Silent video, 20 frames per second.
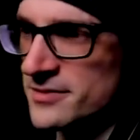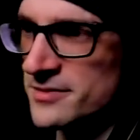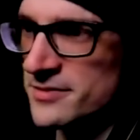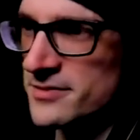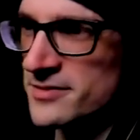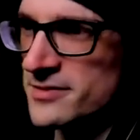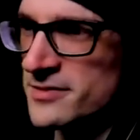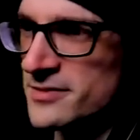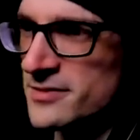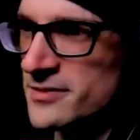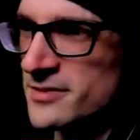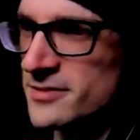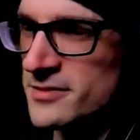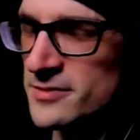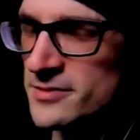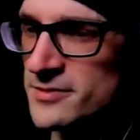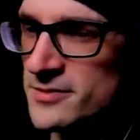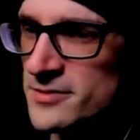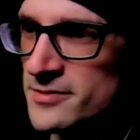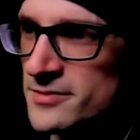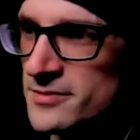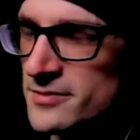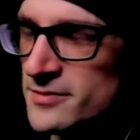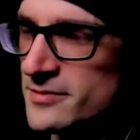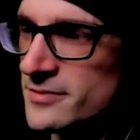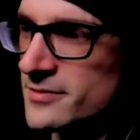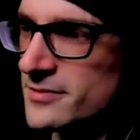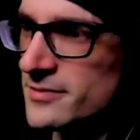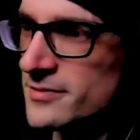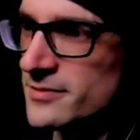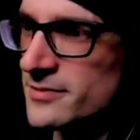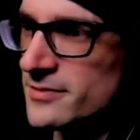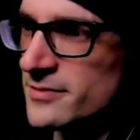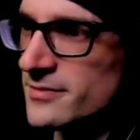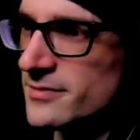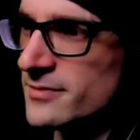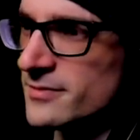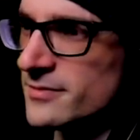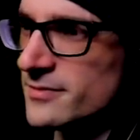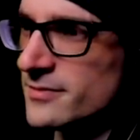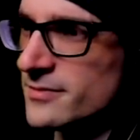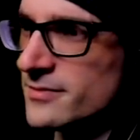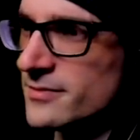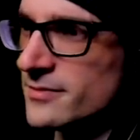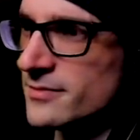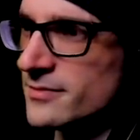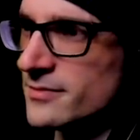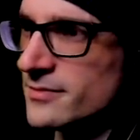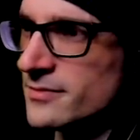(silence)